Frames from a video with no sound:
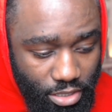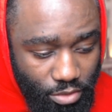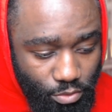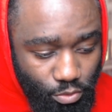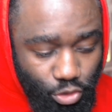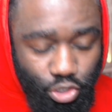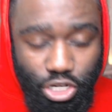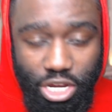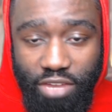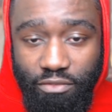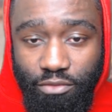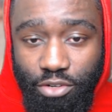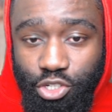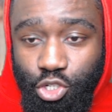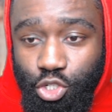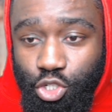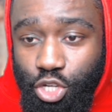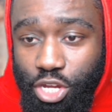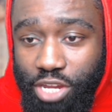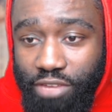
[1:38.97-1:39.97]
Will she ever,
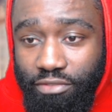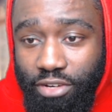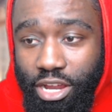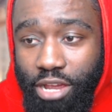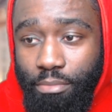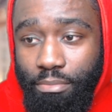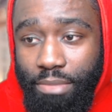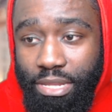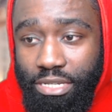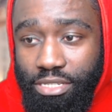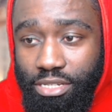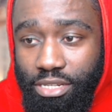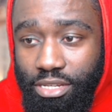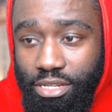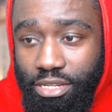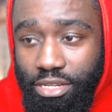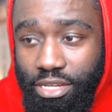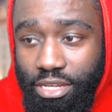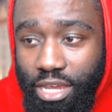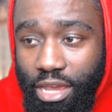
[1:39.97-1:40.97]
should she ever comment?
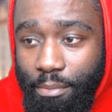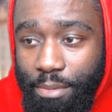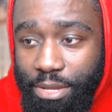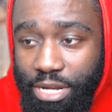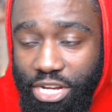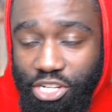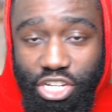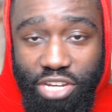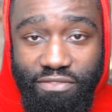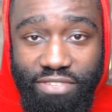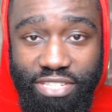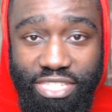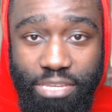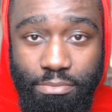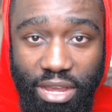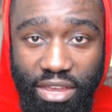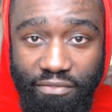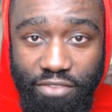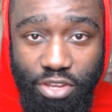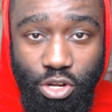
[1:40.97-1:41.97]
I mean, has she ever
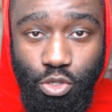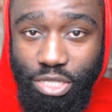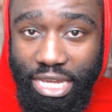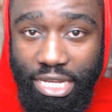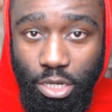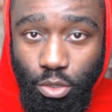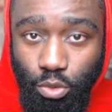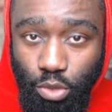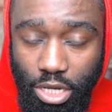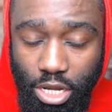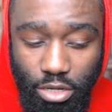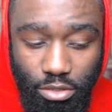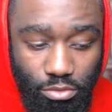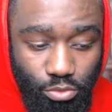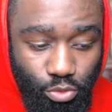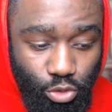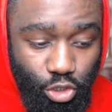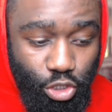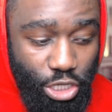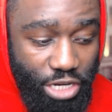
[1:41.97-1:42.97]
seen my videos? I don't know.
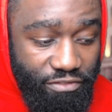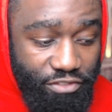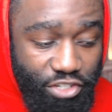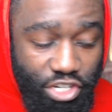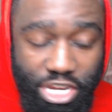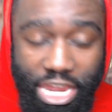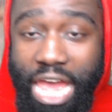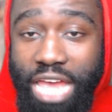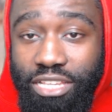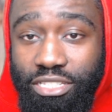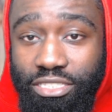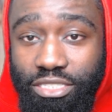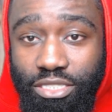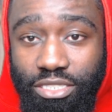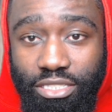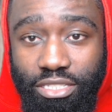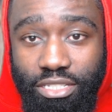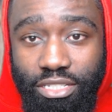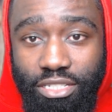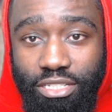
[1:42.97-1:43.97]
Will she, if she
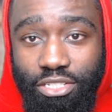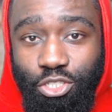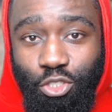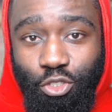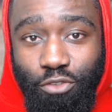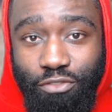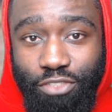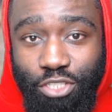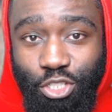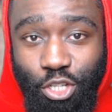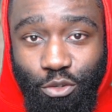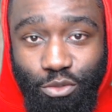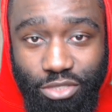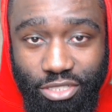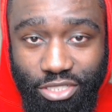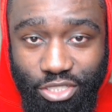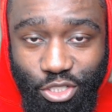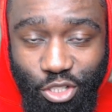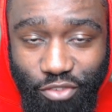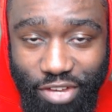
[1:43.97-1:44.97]
has, she's obviously
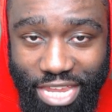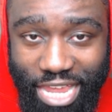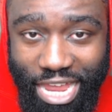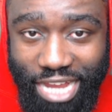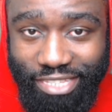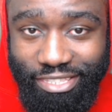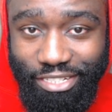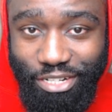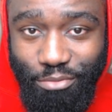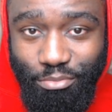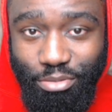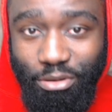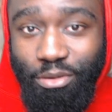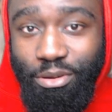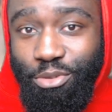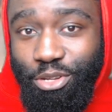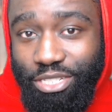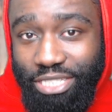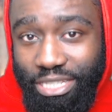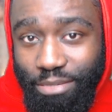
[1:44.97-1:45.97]
chosen to not react to them.
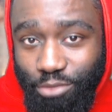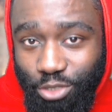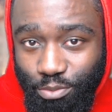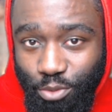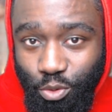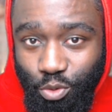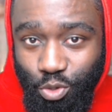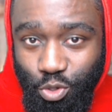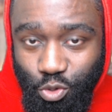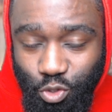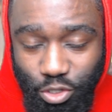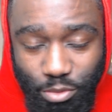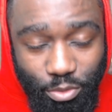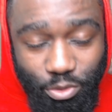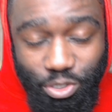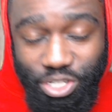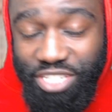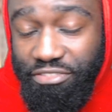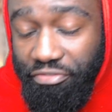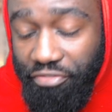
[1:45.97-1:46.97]
Probably because I'm a small YouTuber,
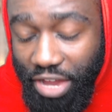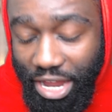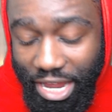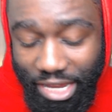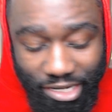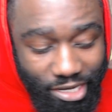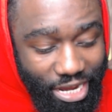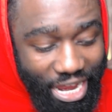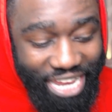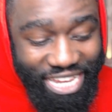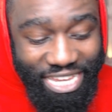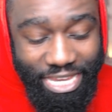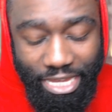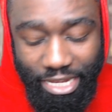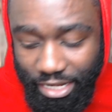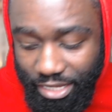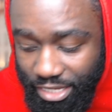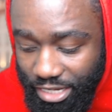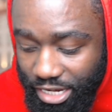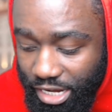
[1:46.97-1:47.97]
which is fine. I
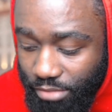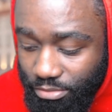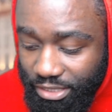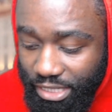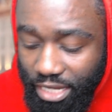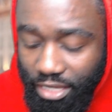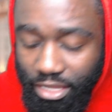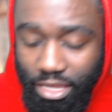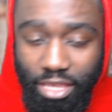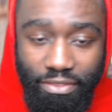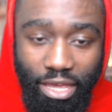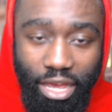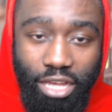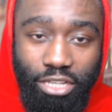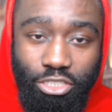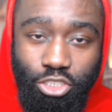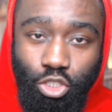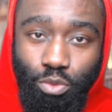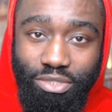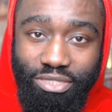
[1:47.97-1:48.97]
get it. You know what I'm saying? The
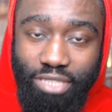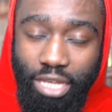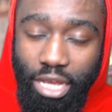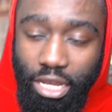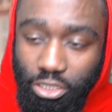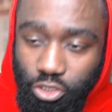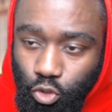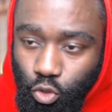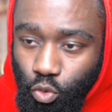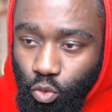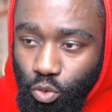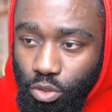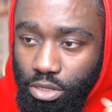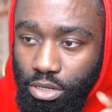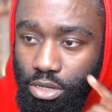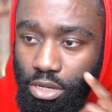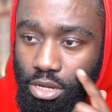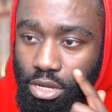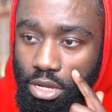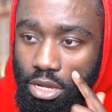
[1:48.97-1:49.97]
hustle is the hustle.
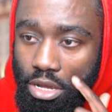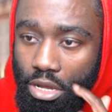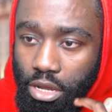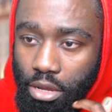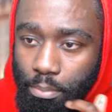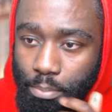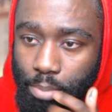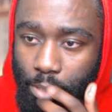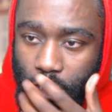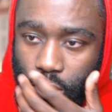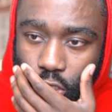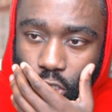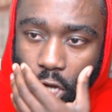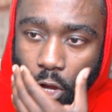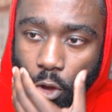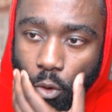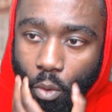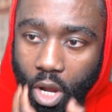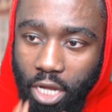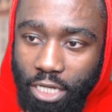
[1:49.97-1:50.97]
But you
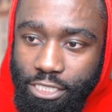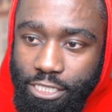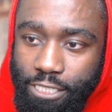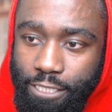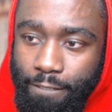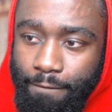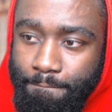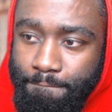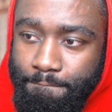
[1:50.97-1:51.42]
know what?